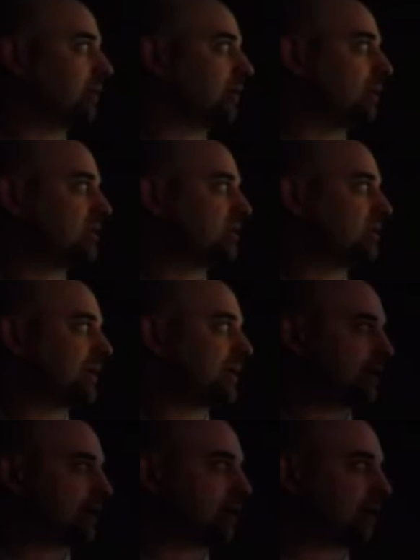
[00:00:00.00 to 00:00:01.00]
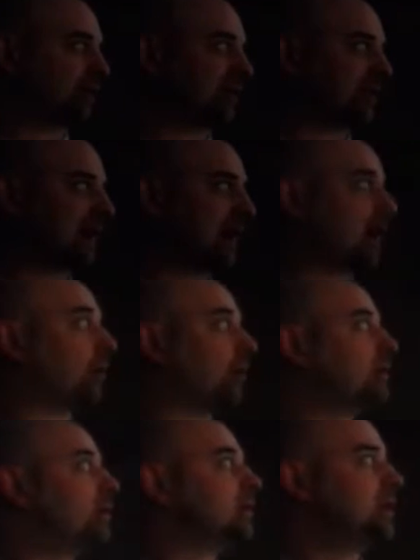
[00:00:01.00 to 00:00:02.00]
and then I go into how
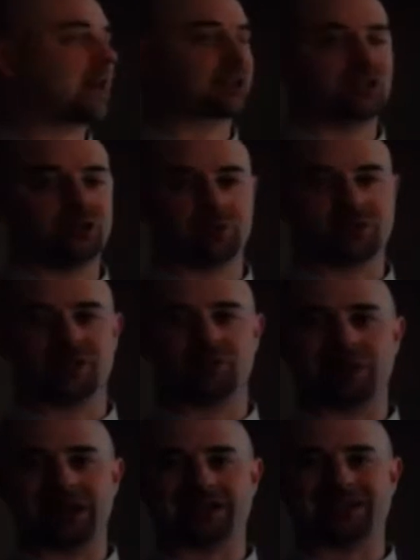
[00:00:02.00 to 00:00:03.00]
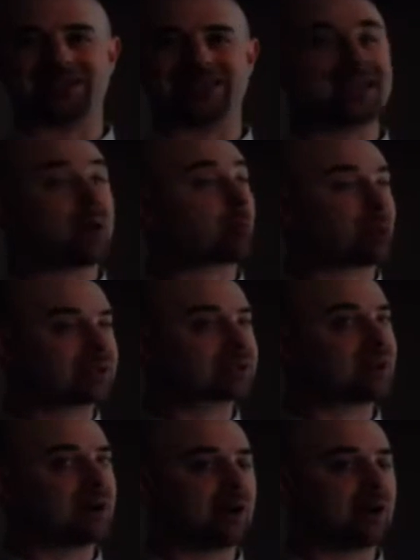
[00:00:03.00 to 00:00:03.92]
it actually relates back to sampling time,